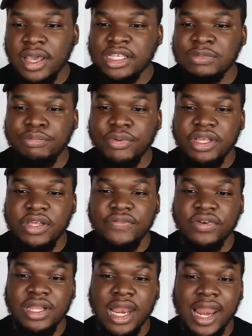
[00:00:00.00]
It's brilliant
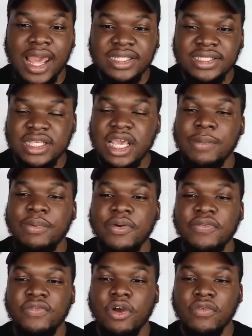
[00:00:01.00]
for the landscape
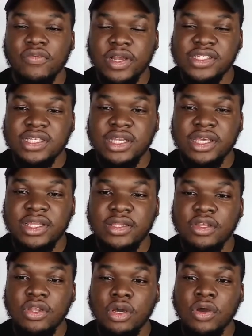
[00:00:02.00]
of wrestling.
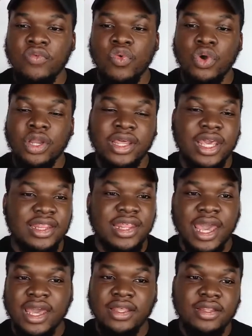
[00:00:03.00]
You know, if we're gonna get
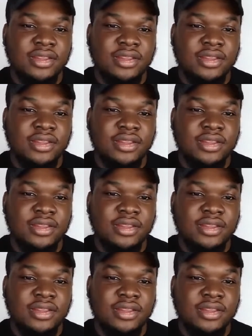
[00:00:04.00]
that